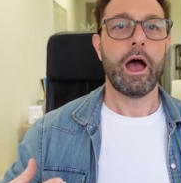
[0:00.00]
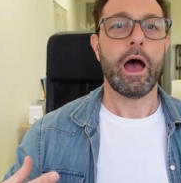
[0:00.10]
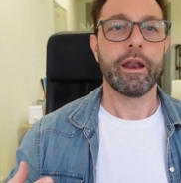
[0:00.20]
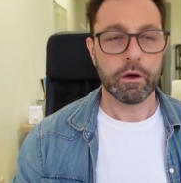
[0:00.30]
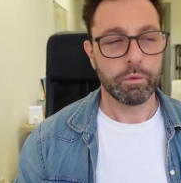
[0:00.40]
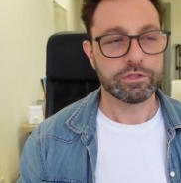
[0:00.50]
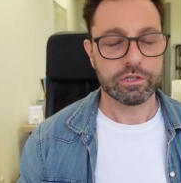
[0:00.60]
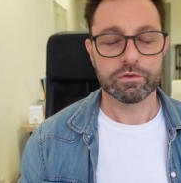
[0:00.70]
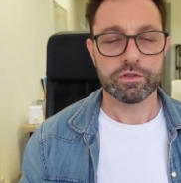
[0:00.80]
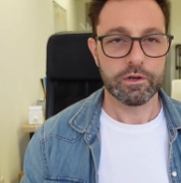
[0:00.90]
and I wanted
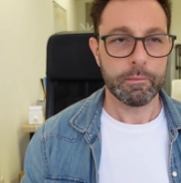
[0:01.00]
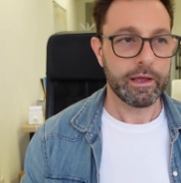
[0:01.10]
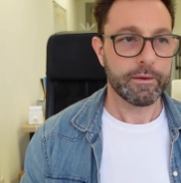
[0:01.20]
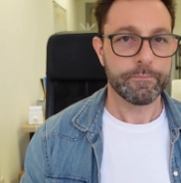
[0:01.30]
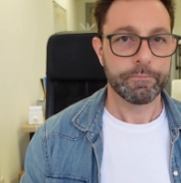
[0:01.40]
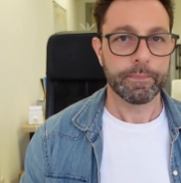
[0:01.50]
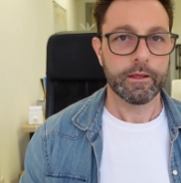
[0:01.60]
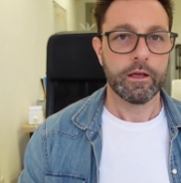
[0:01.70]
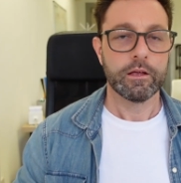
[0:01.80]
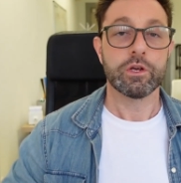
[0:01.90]
autonomy.
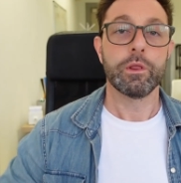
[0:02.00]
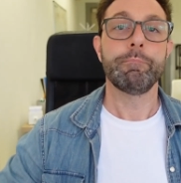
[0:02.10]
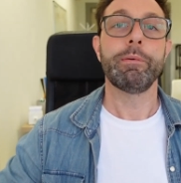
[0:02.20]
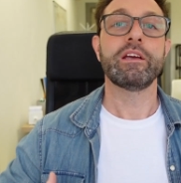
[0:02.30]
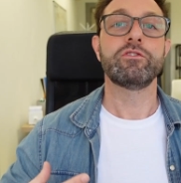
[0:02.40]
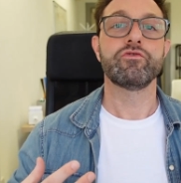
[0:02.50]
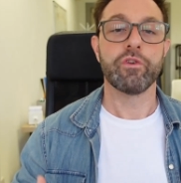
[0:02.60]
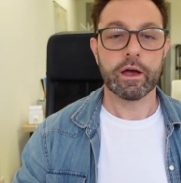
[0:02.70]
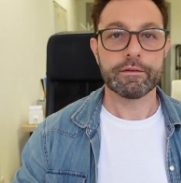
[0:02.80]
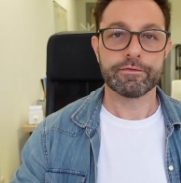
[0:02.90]
So the big
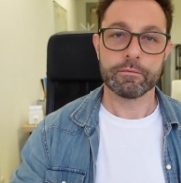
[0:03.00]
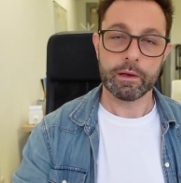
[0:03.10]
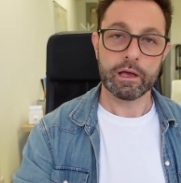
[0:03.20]
drive for me